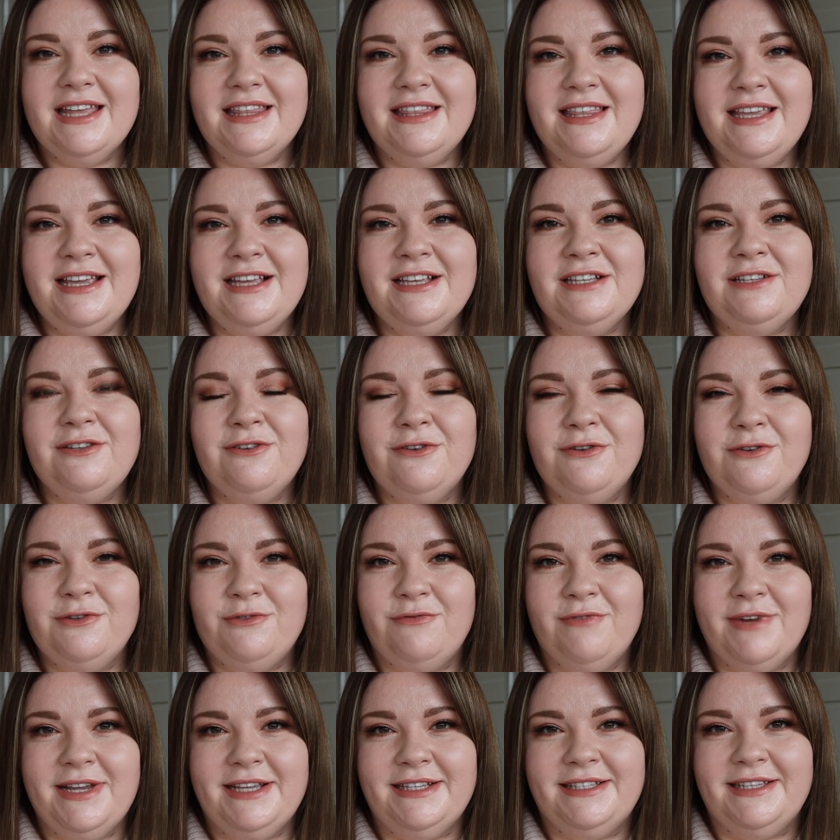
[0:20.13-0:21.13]
These
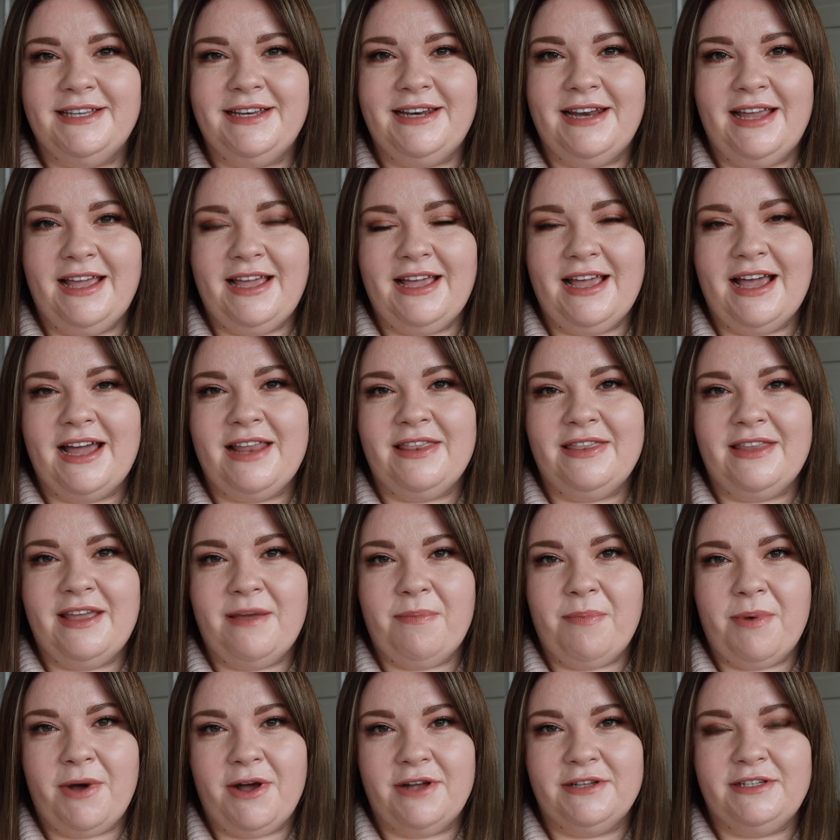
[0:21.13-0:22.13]
launched recently and they're
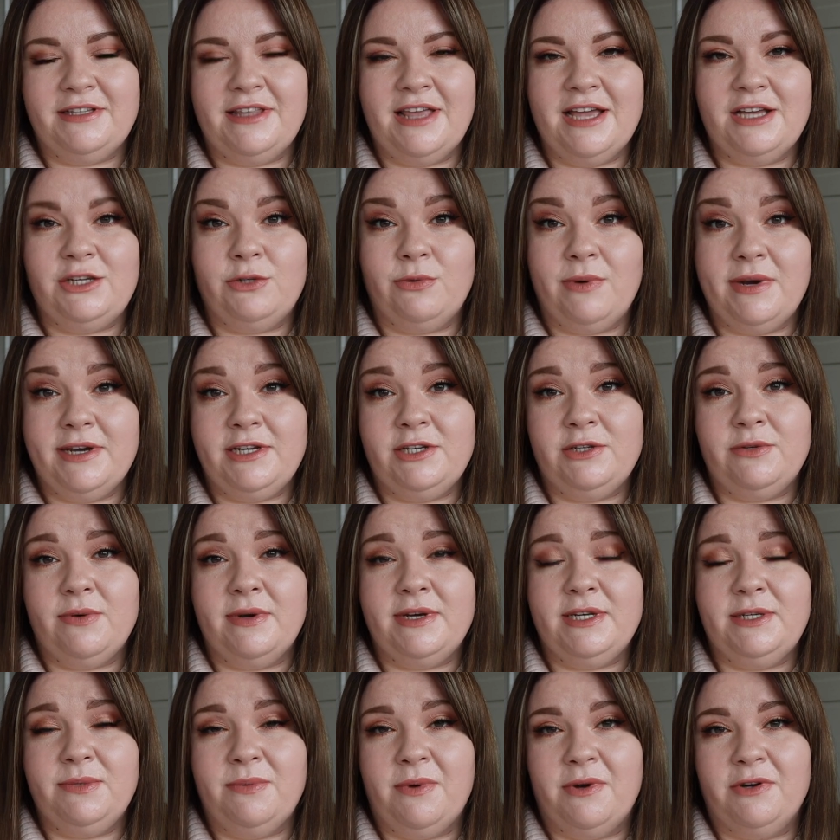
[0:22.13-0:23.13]
part of their
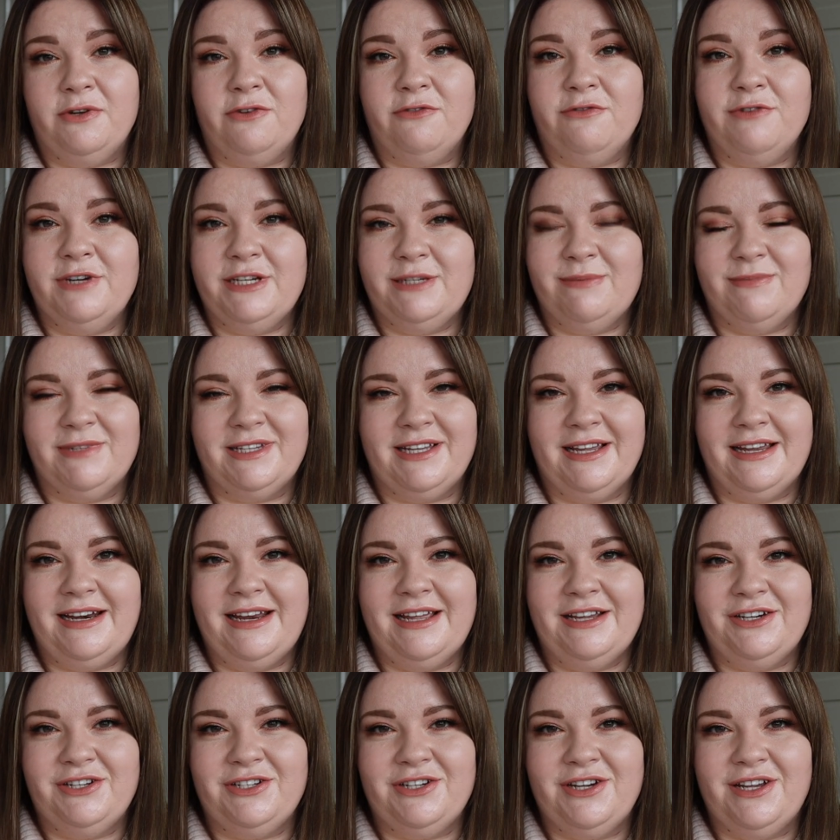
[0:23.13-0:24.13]
2021 Christmas
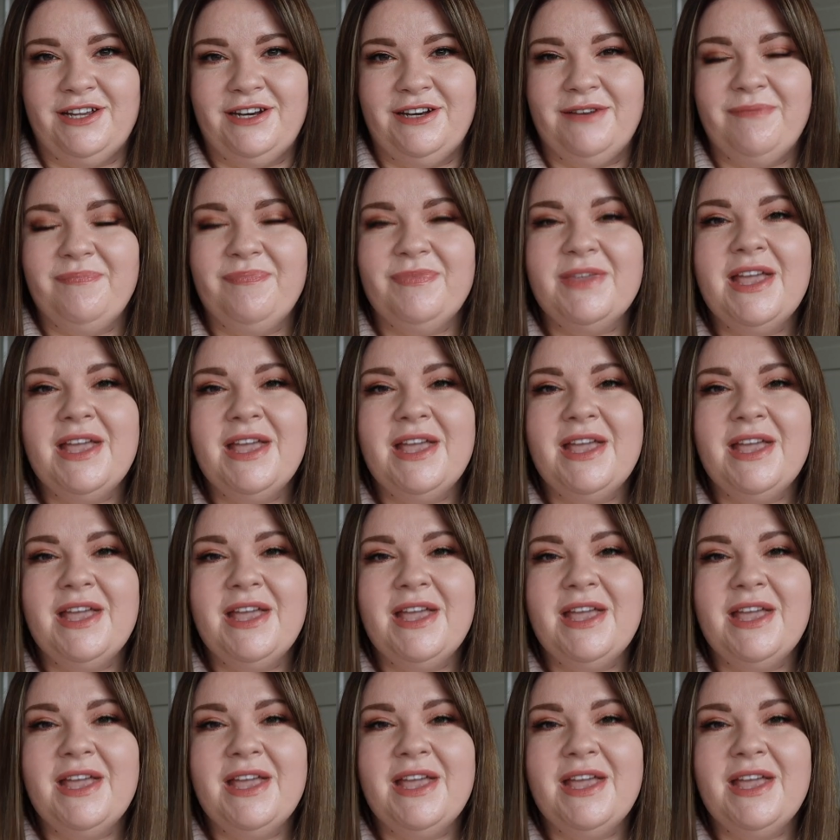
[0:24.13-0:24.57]
collection.